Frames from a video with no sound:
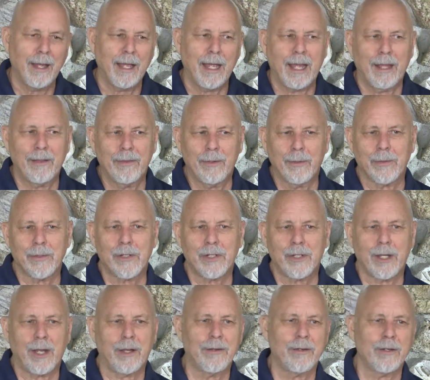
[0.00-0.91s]
and those
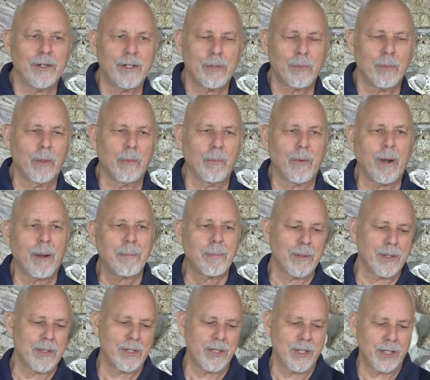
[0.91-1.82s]
thunders will
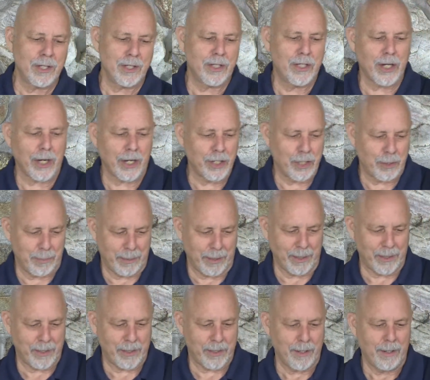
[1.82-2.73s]
represent
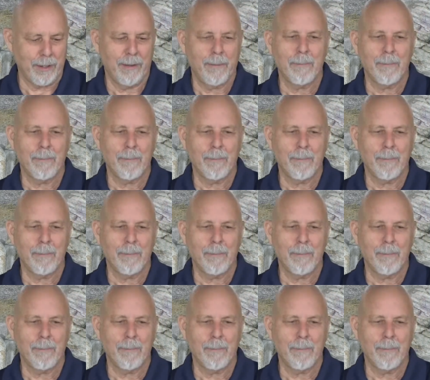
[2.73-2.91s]
judgments.